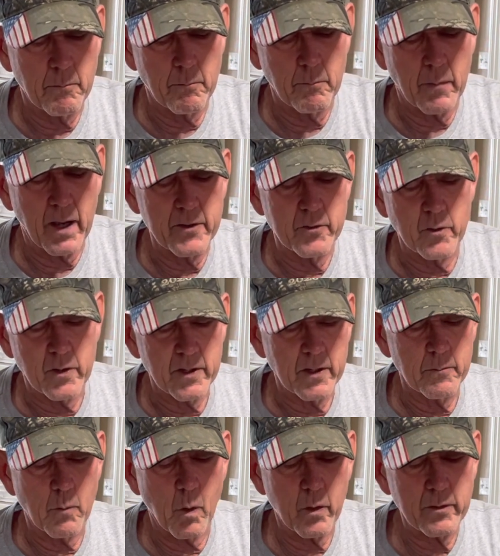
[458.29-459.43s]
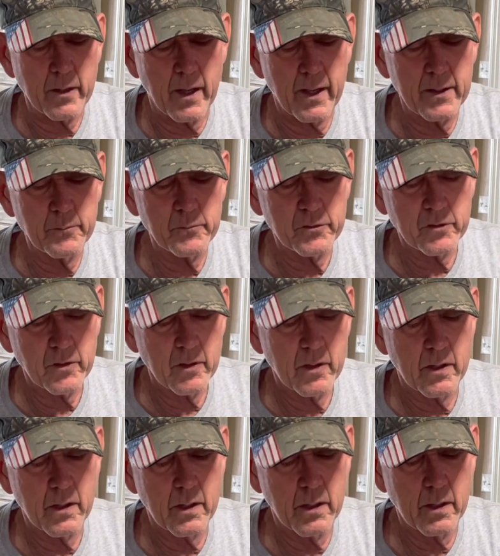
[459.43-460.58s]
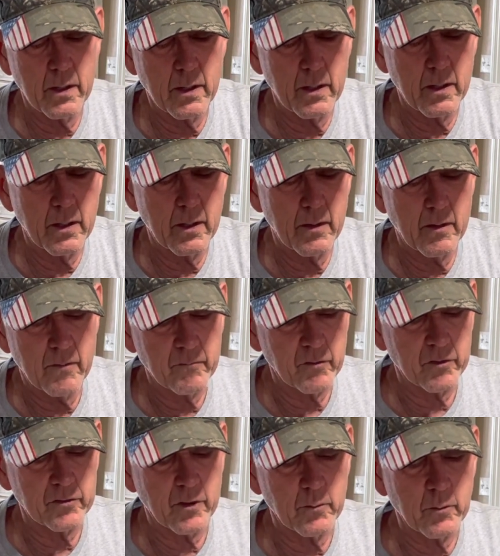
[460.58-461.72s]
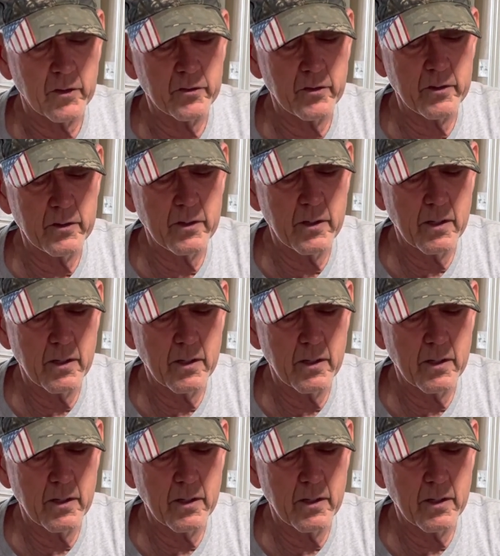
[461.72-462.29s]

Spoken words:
by doing it more times for some reason.